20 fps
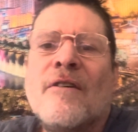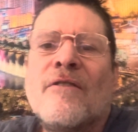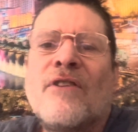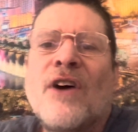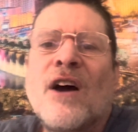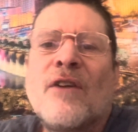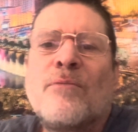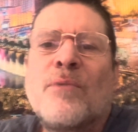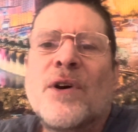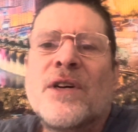
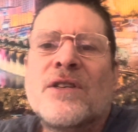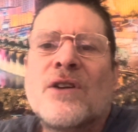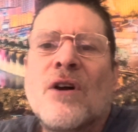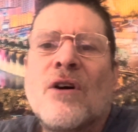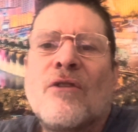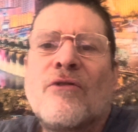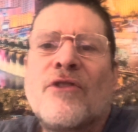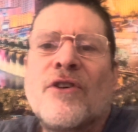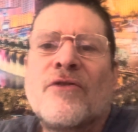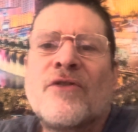Five plays on
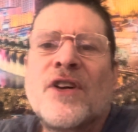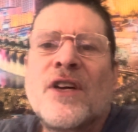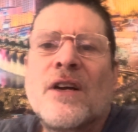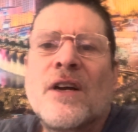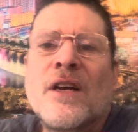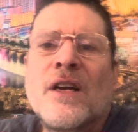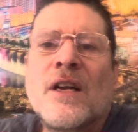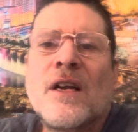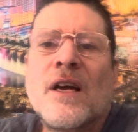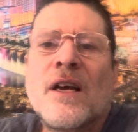all, fifteen
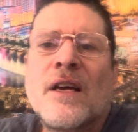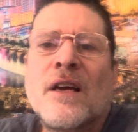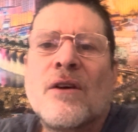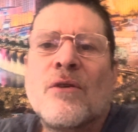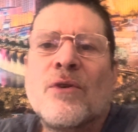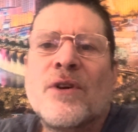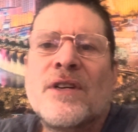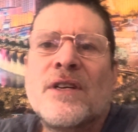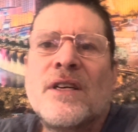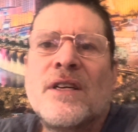ninety nine
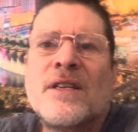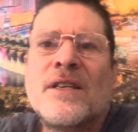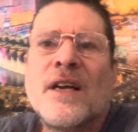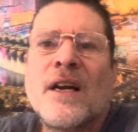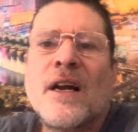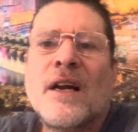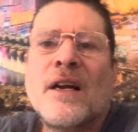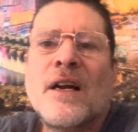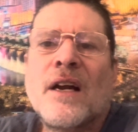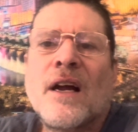guaranteed, ten
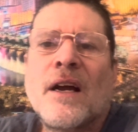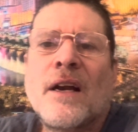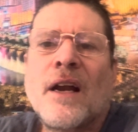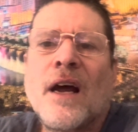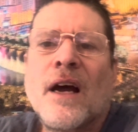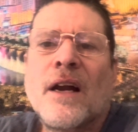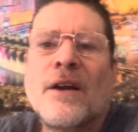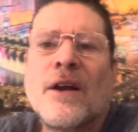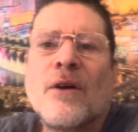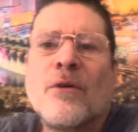ninety nine
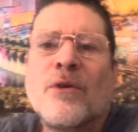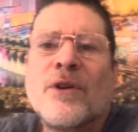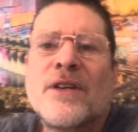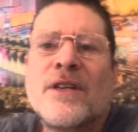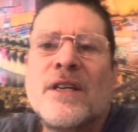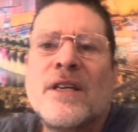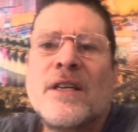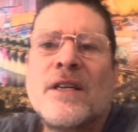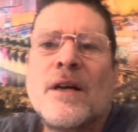non guaranteed.